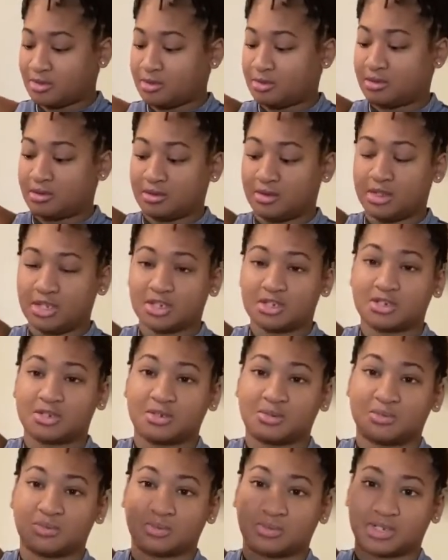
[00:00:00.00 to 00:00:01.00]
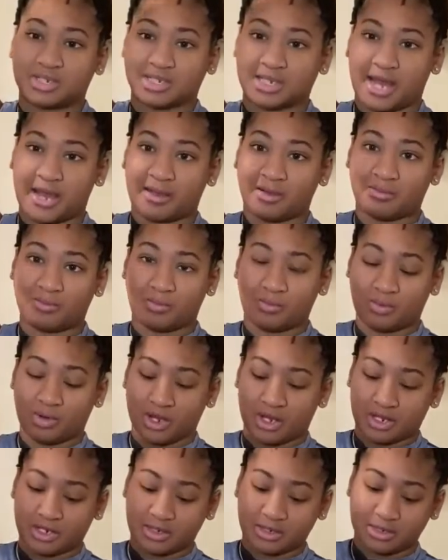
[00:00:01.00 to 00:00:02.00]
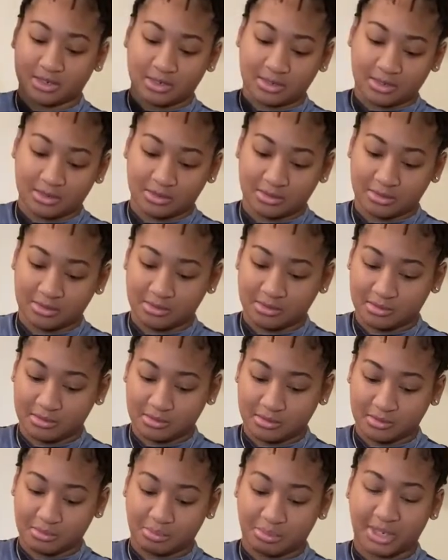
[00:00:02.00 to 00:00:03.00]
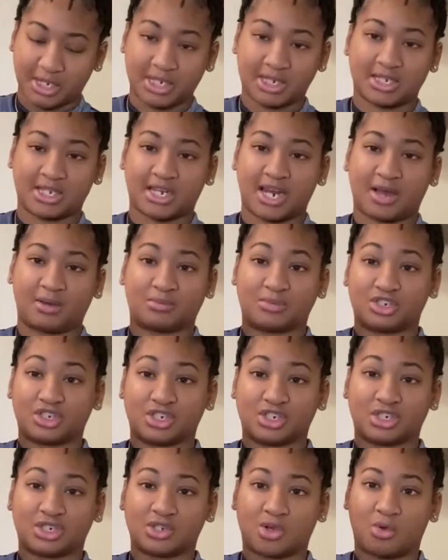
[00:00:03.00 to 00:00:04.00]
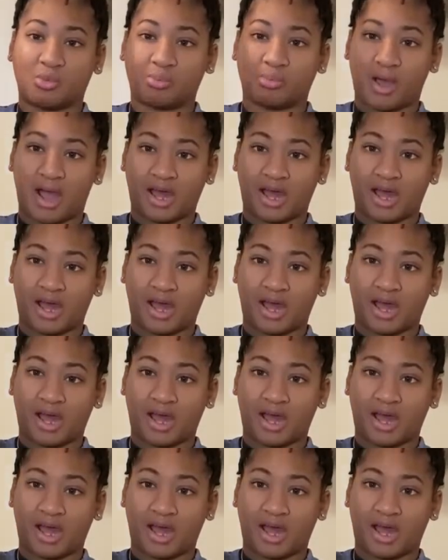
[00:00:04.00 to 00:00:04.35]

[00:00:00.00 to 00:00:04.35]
this was like one piece that I was just so proud